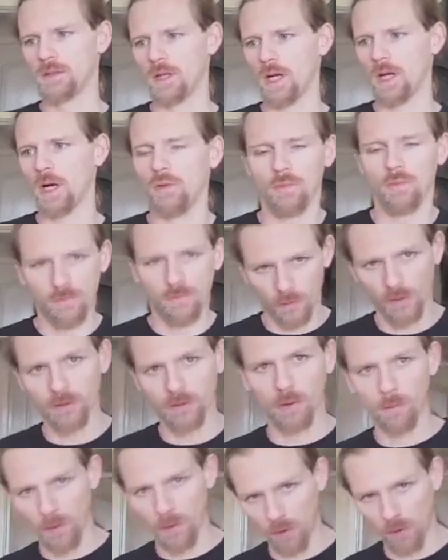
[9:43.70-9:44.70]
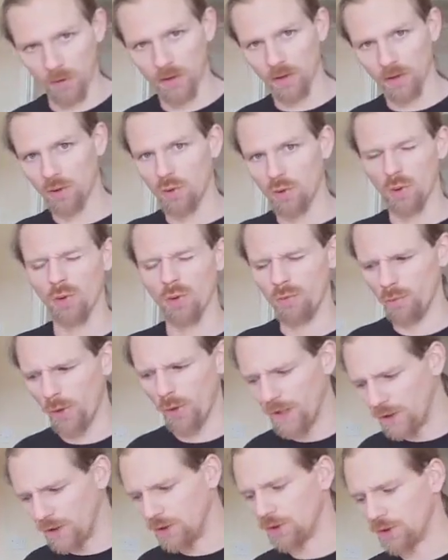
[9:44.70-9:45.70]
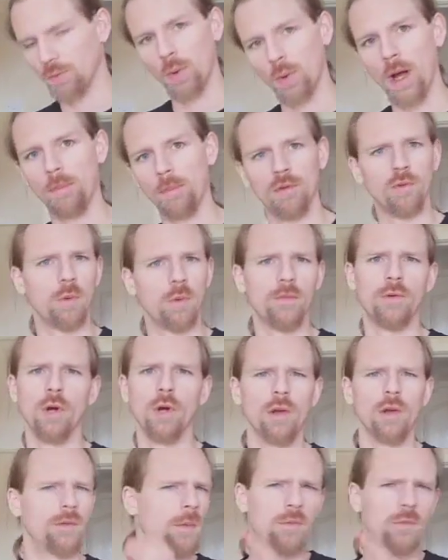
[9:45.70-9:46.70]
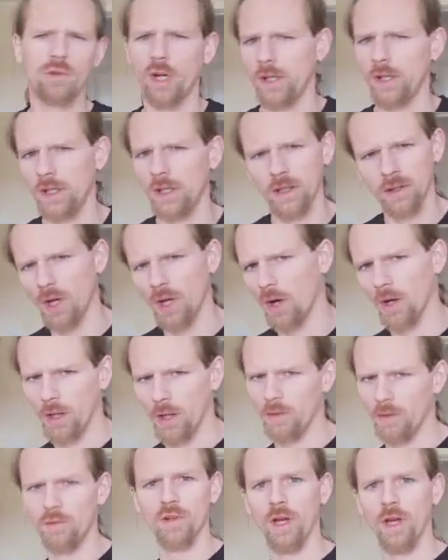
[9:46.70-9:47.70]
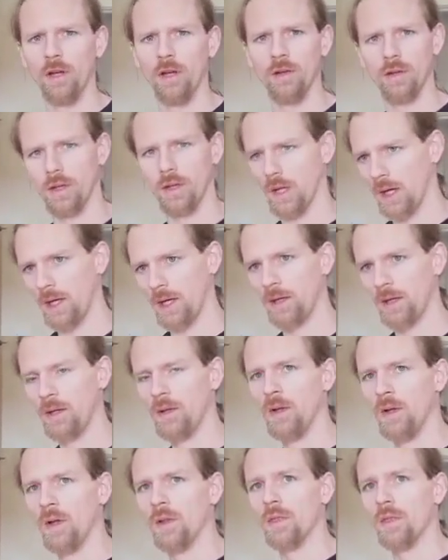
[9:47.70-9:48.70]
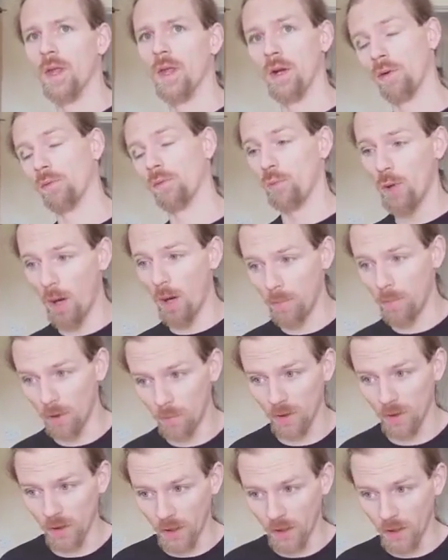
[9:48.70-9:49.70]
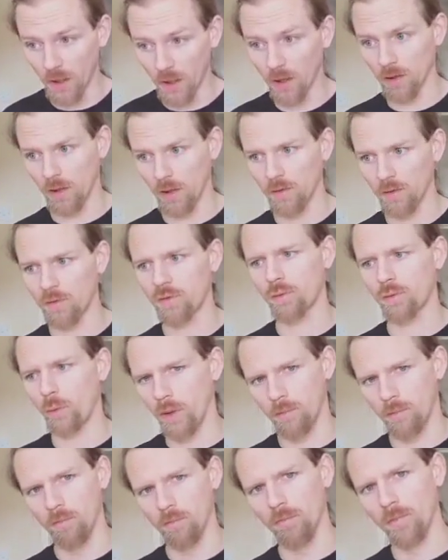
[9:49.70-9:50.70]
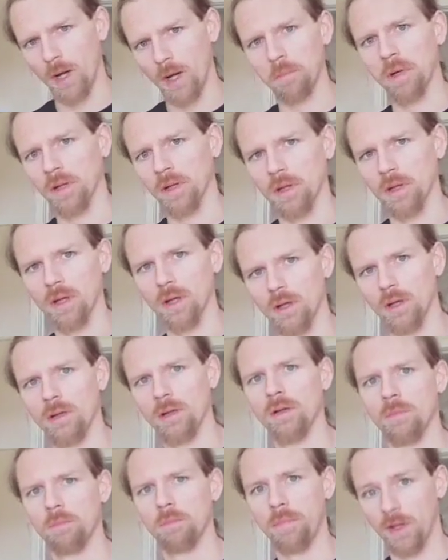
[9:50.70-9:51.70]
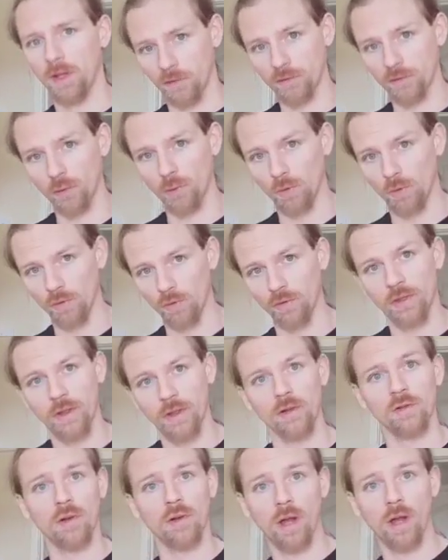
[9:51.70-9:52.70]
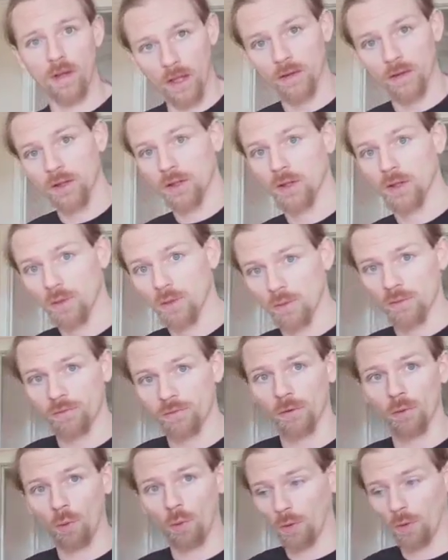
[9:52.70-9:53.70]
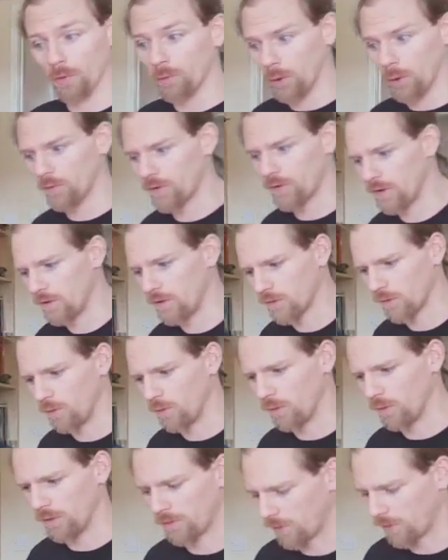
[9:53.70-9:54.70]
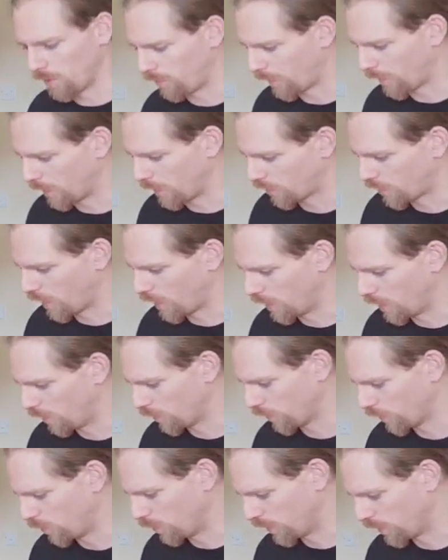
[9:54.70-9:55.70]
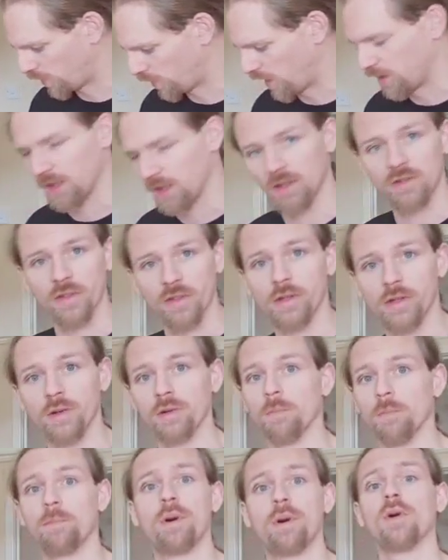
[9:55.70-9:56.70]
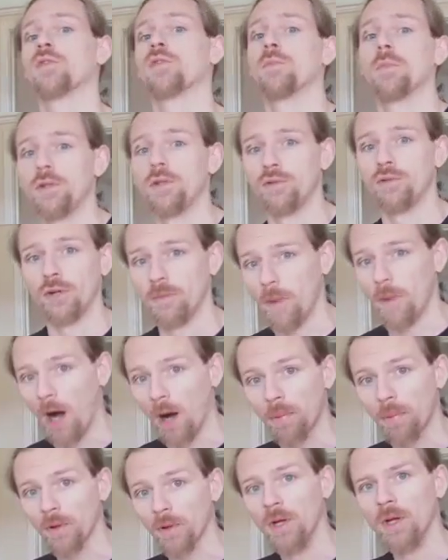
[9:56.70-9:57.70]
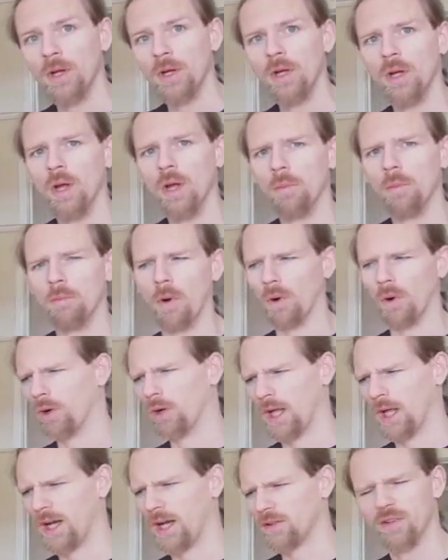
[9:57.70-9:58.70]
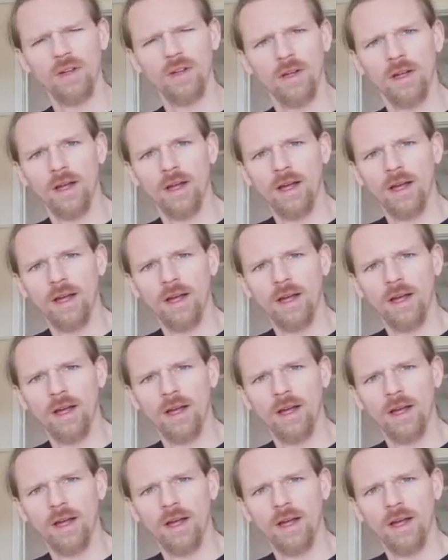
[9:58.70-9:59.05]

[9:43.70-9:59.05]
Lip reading: Hopefully we're building a good range of weapons. We've got training knives and They're not rubber, but they are like Scream replica pistols and things like that to use for all the routines and all the fight styles and all the techniques that you can possibly dream up, more or less.